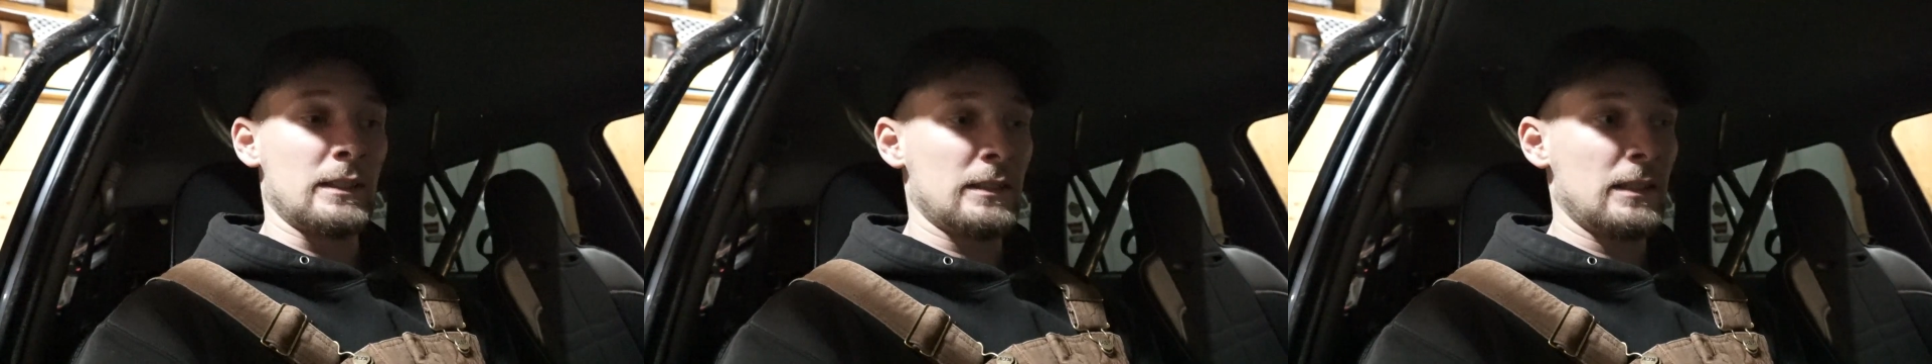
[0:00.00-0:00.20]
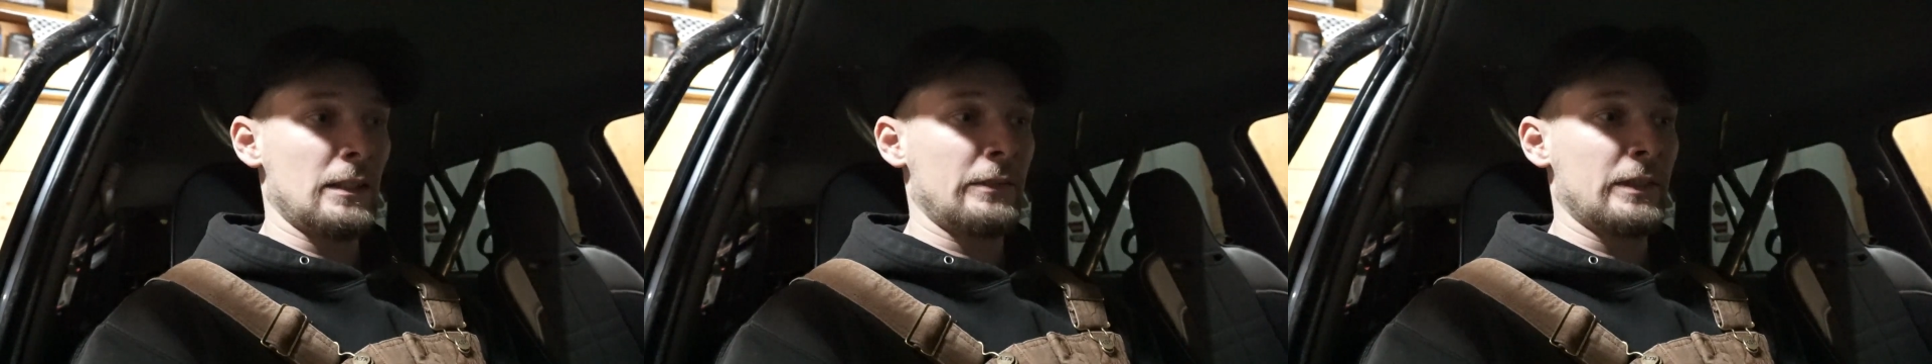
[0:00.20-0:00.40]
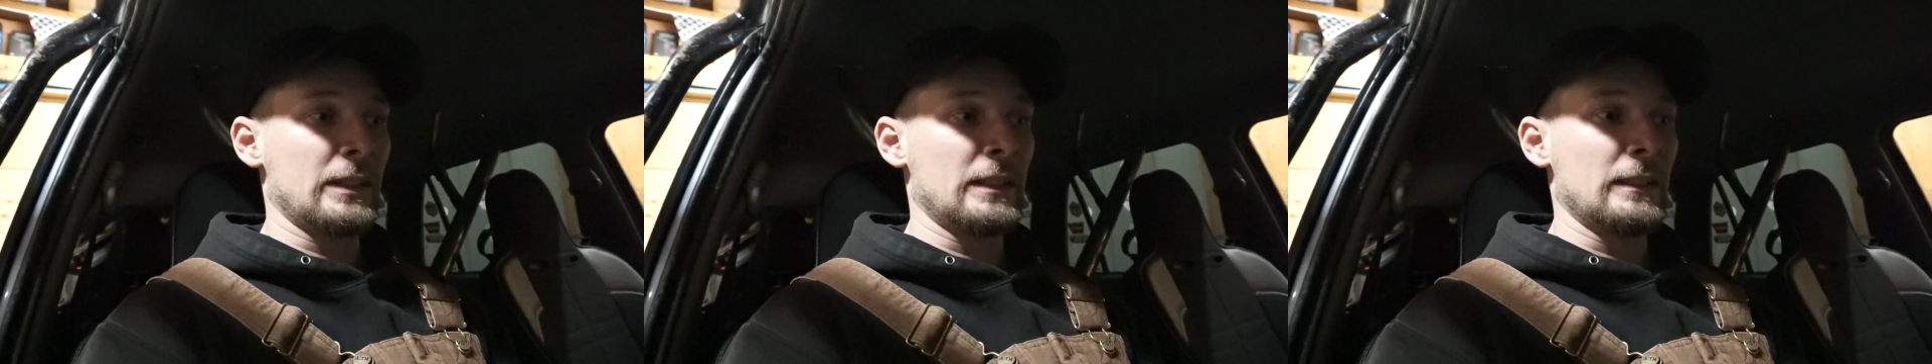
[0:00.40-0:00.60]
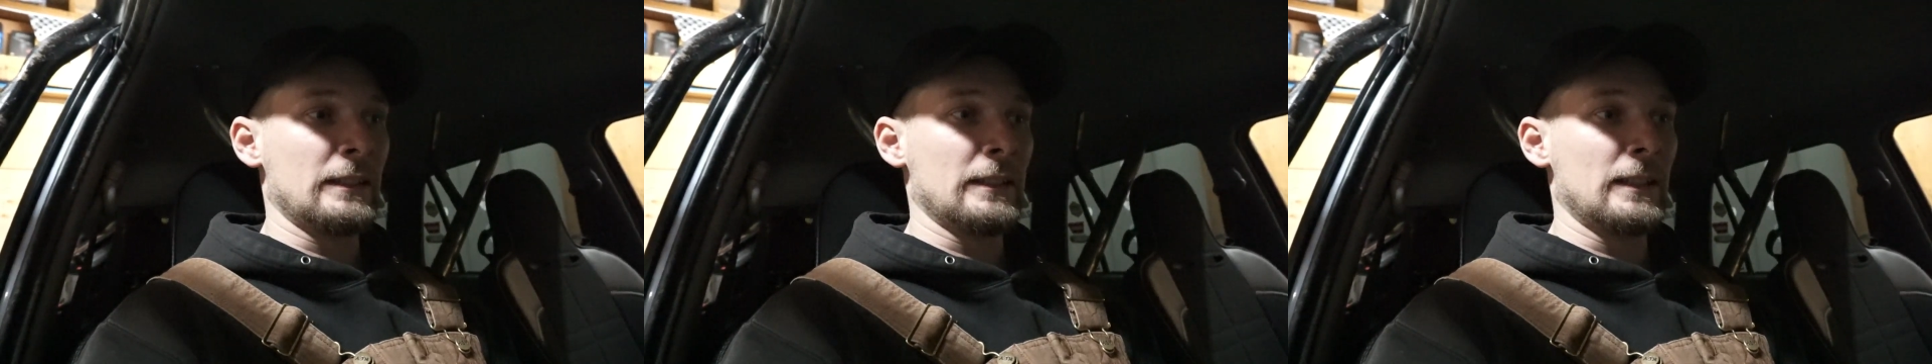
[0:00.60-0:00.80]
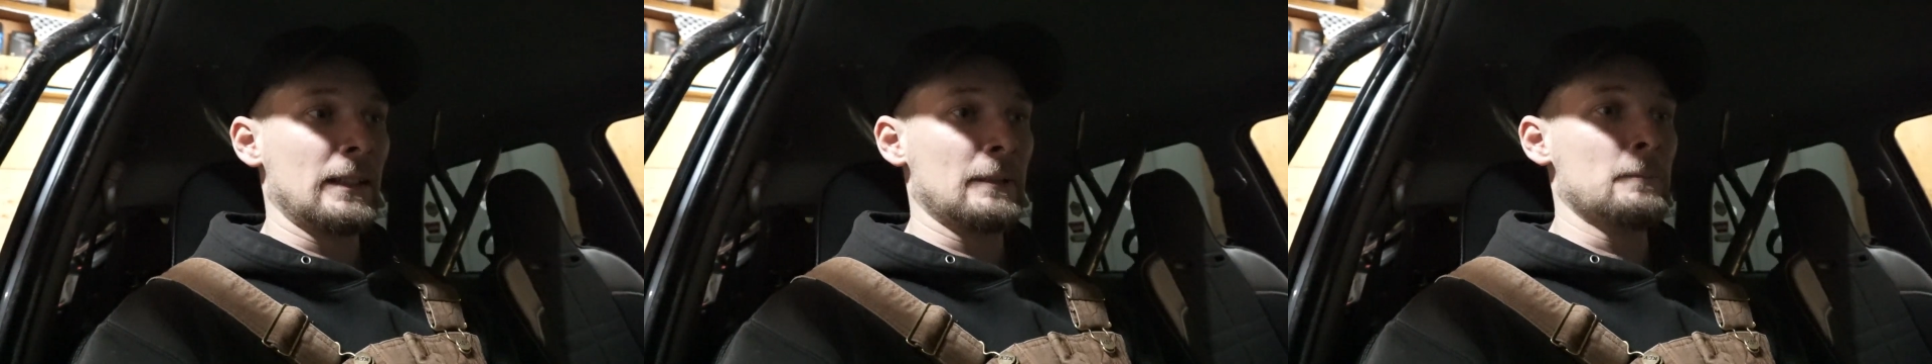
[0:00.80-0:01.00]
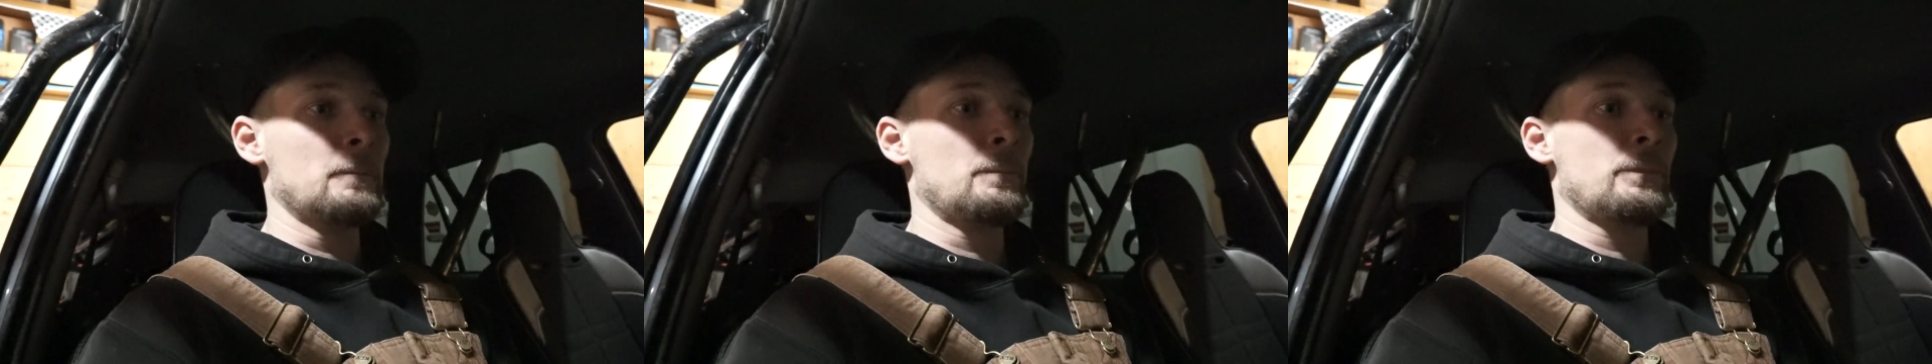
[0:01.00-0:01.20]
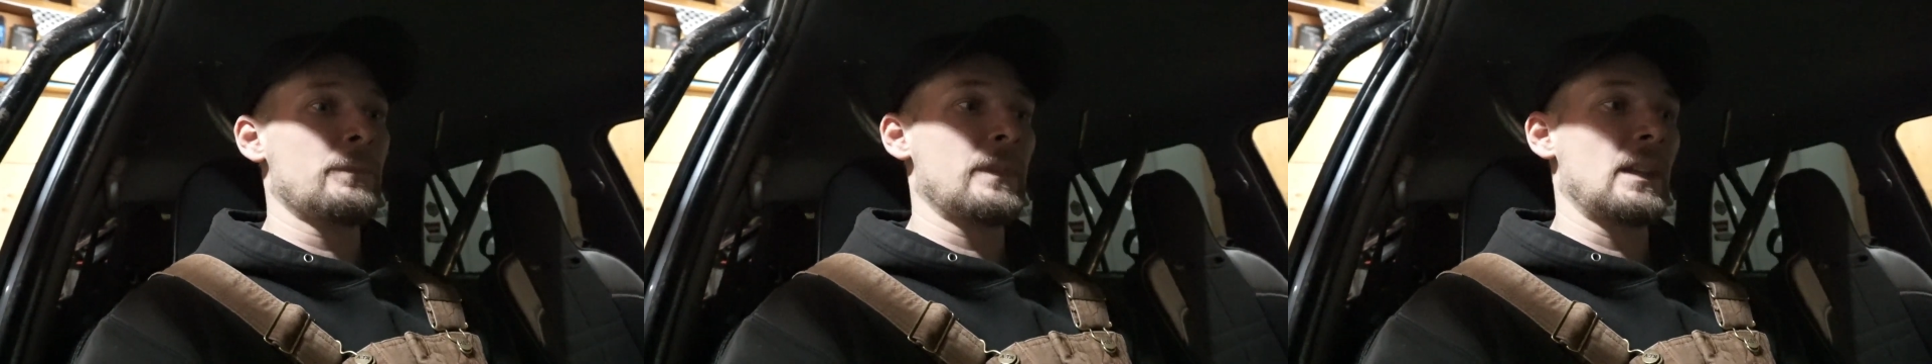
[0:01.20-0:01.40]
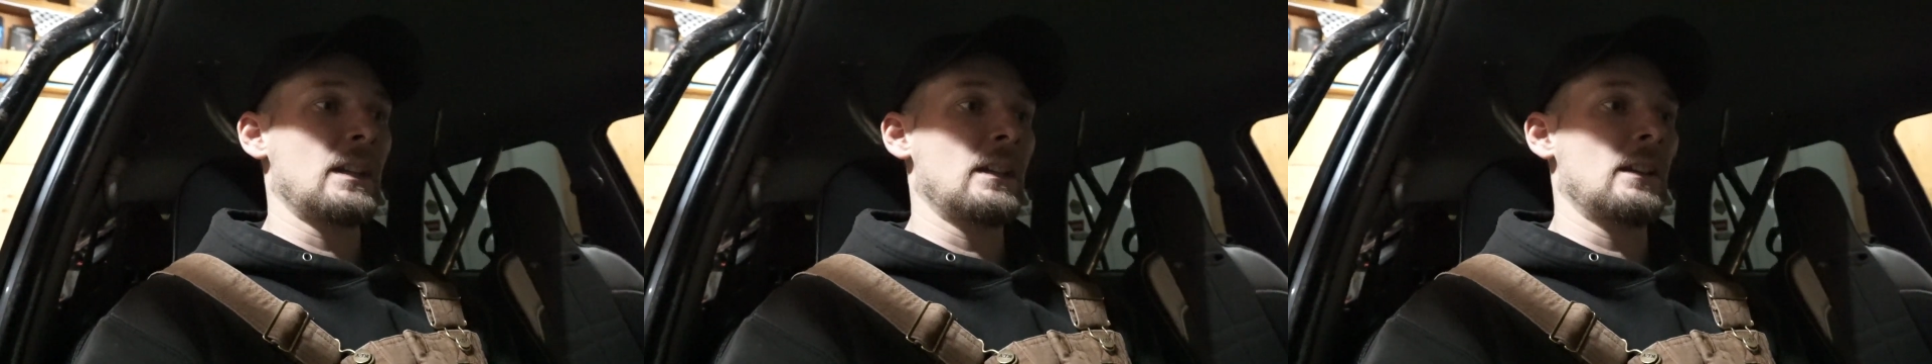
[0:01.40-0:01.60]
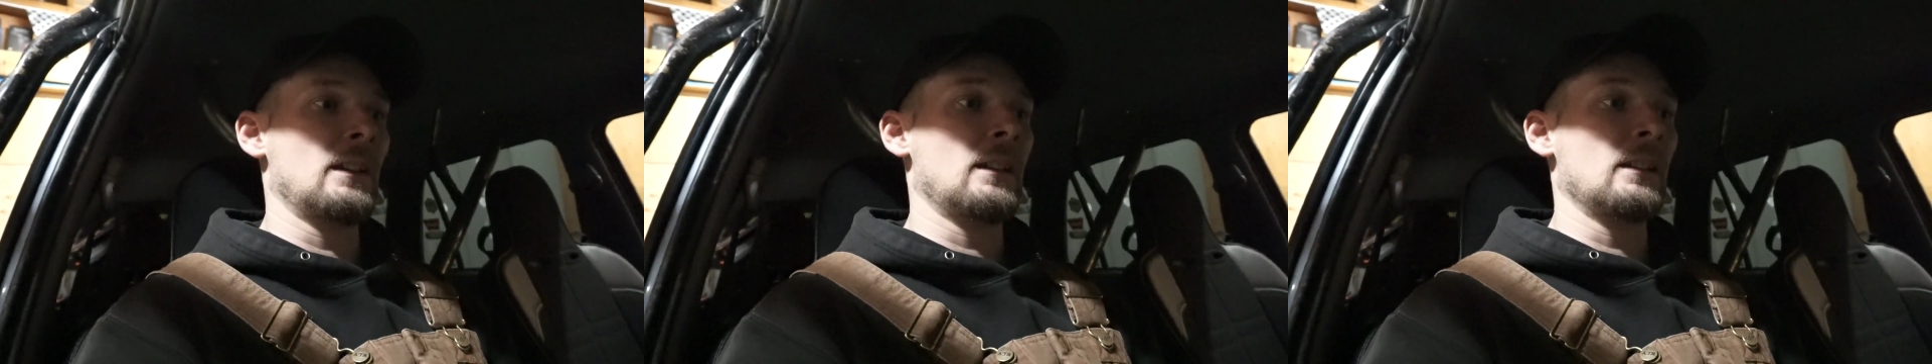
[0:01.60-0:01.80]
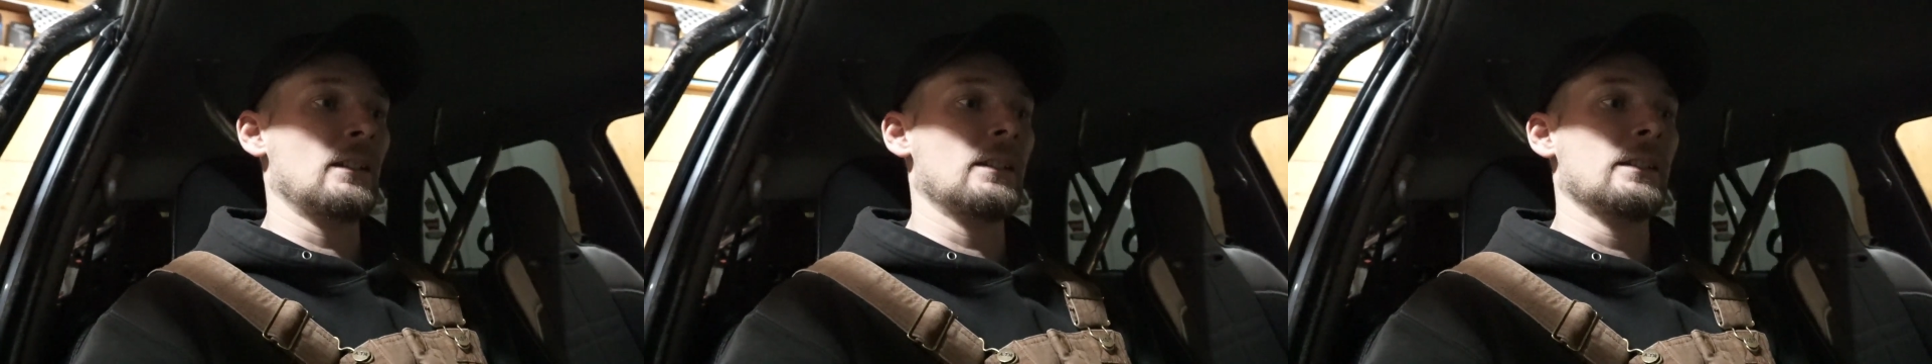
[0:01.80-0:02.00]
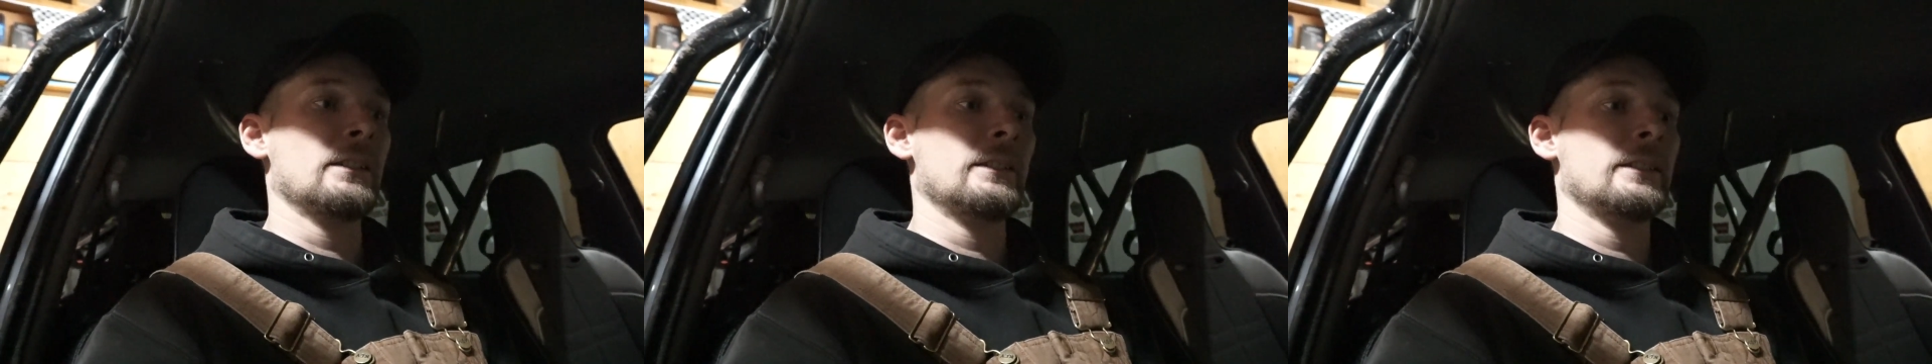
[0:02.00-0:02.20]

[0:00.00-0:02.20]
stuffing it in there and